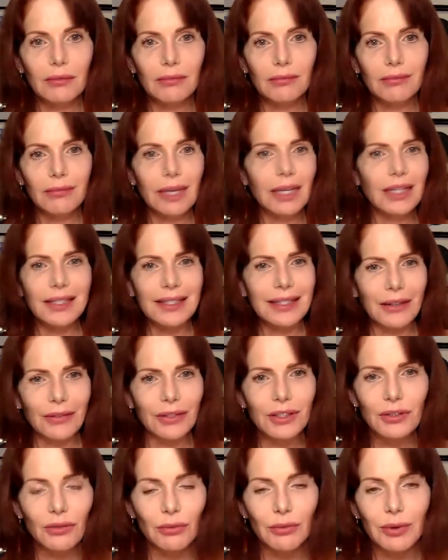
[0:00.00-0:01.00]
mini
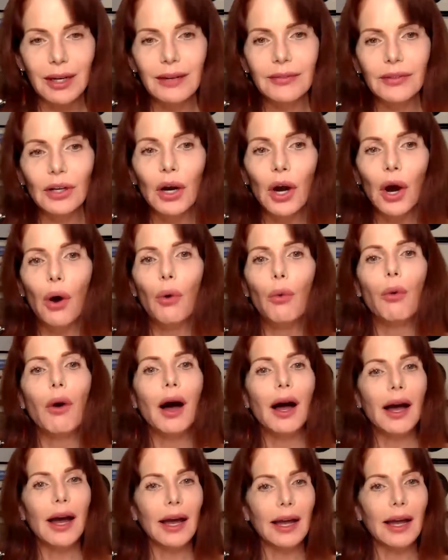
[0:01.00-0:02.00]
series or whatever right.
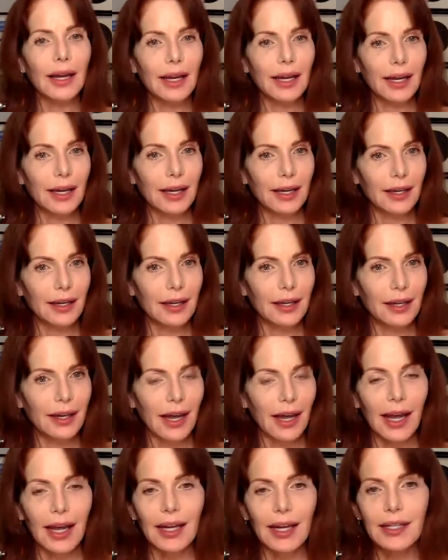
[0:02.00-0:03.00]
why
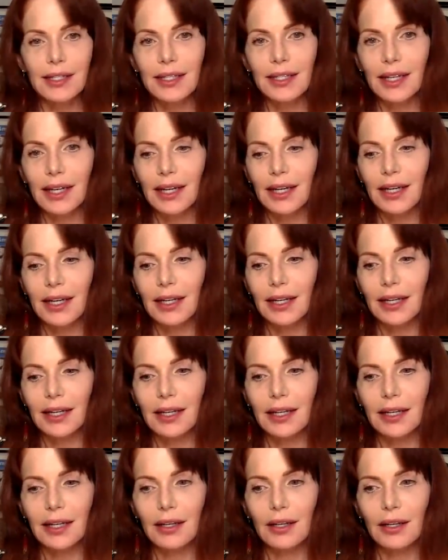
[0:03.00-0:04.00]
and
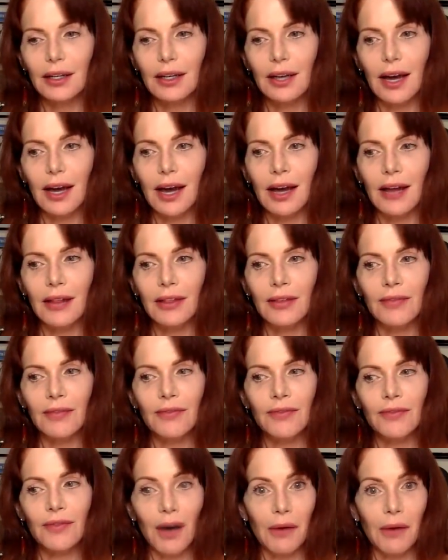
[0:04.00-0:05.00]
I, uh,
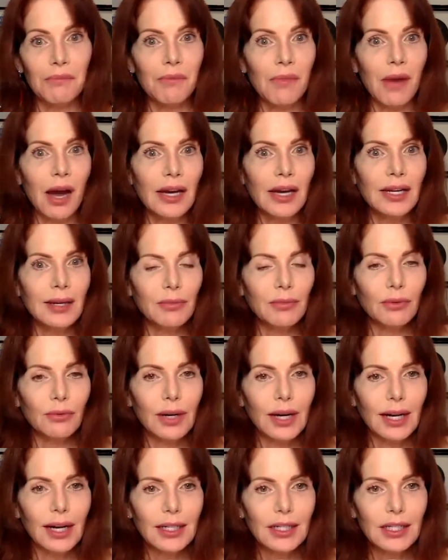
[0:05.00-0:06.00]
the uh, my number
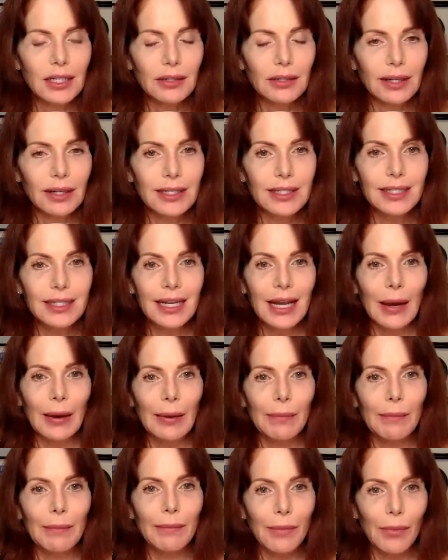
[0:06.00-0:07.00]
one answer is
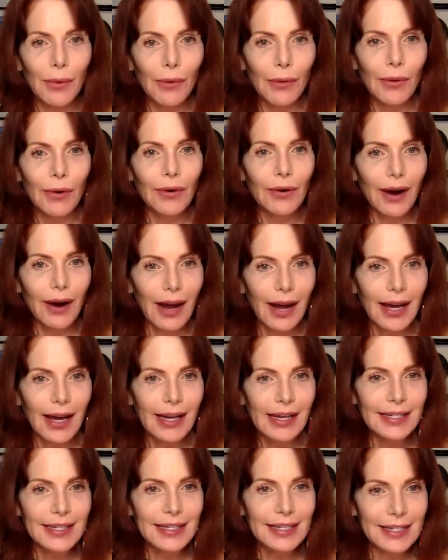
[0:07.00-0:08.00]
more
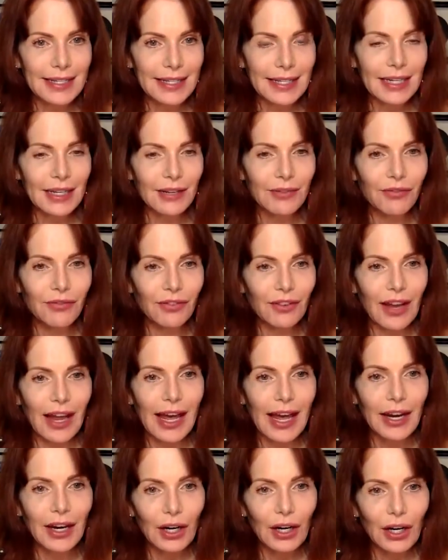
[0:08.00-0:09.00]
eyes see
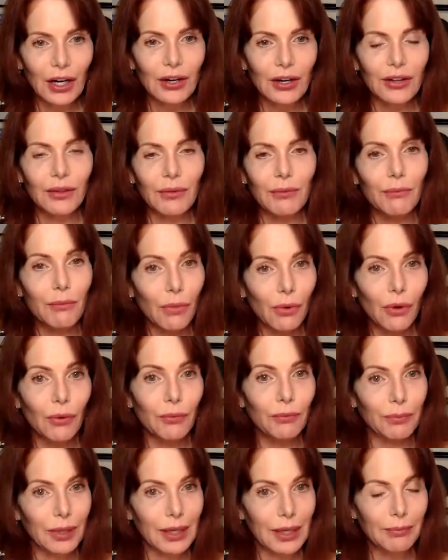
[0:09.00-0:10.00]
flat earth more
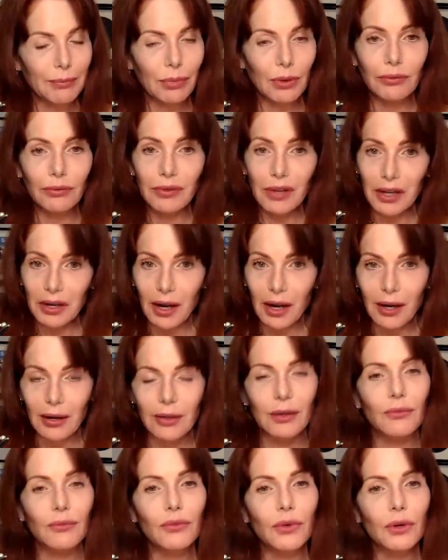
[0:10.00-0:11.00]
people not all of
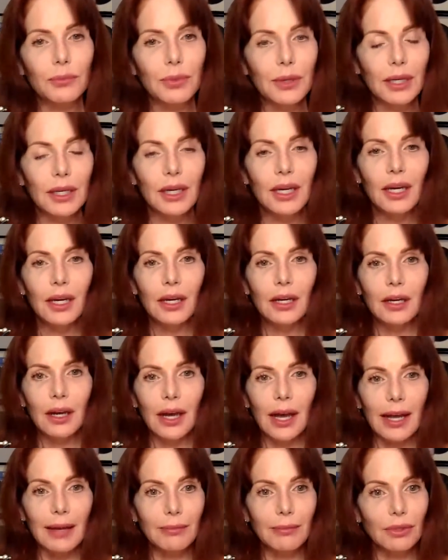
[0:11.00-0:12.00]
them will be
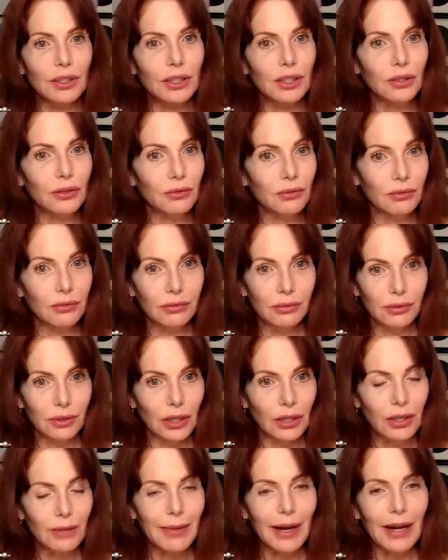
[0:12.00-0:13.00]
able to
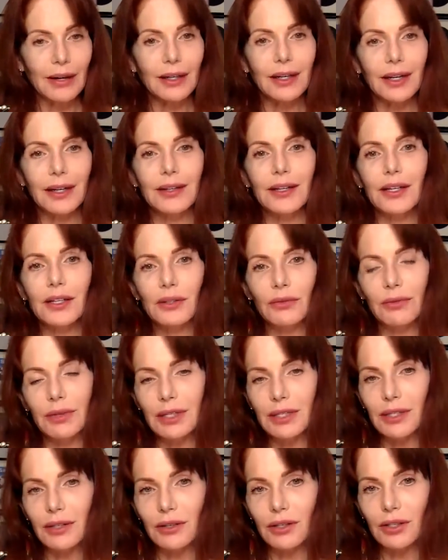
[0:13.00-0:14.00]
learn about it and then do
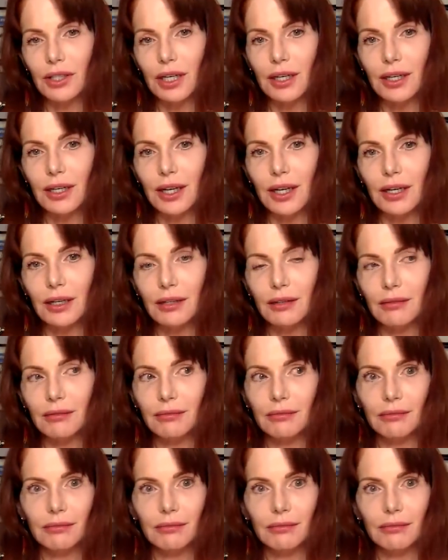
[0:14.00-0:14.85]
research and then